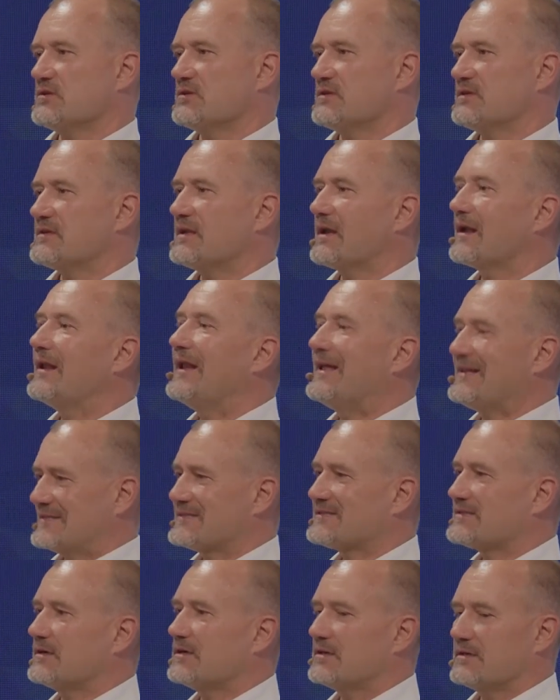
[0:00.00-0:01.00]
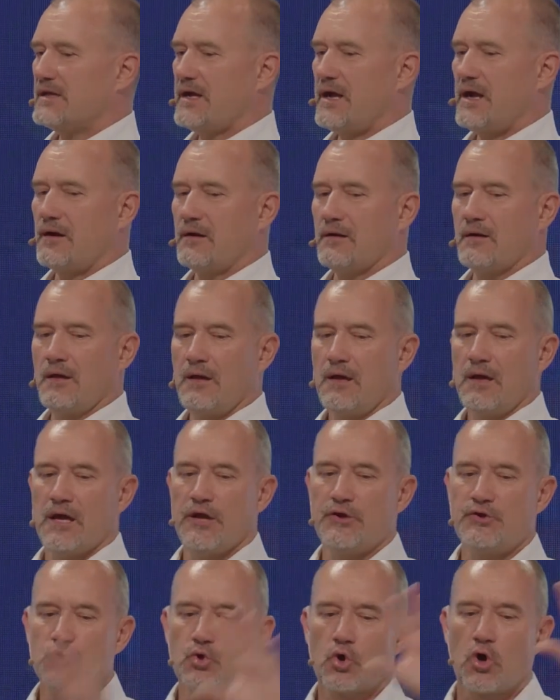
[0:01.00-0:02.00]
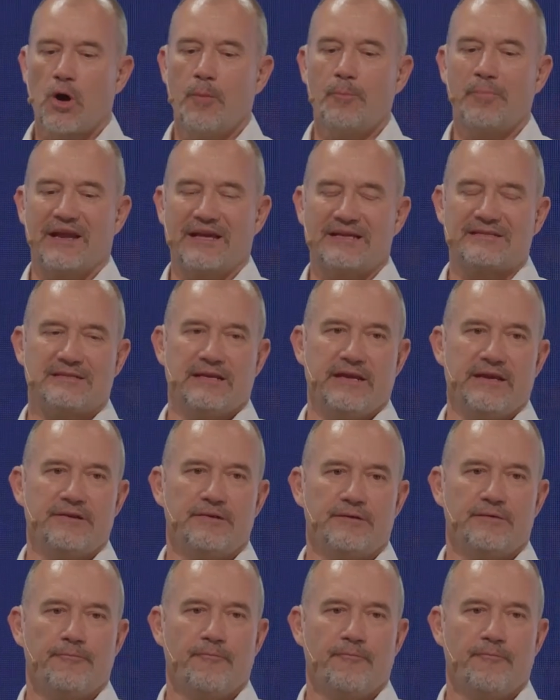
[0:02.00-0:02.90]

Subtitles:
They said, let's start there and do complex later.